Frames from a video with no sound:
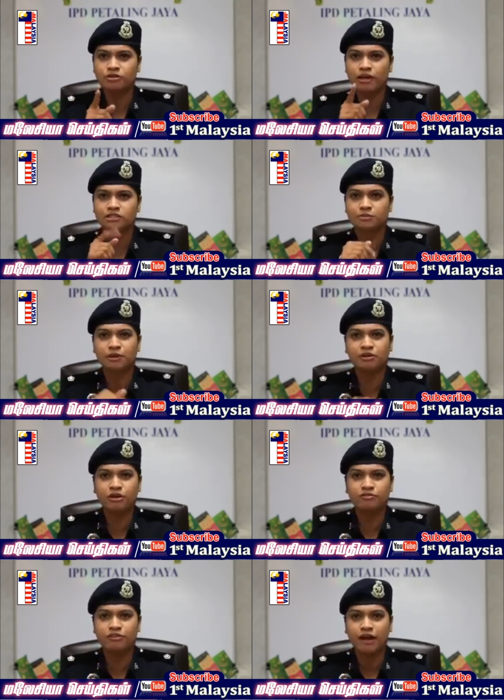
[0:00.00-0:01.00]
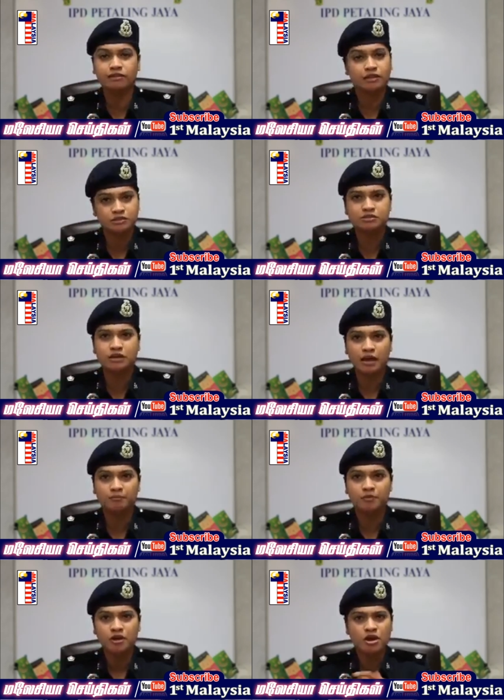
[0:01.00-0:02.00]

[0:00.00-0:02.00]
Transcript: that's a big red flag that is a scam.